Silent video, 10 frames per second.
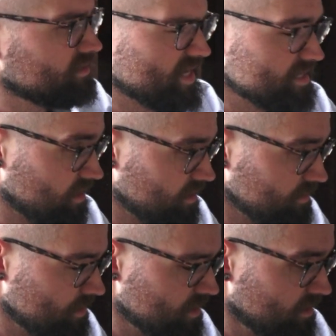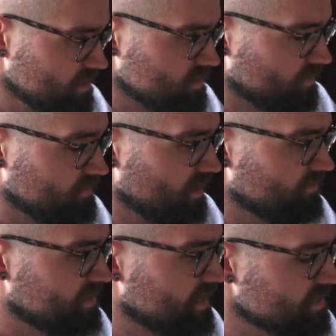Tesla. So if you
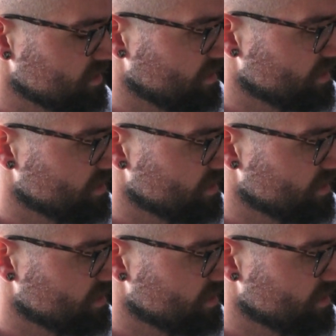have a Tesla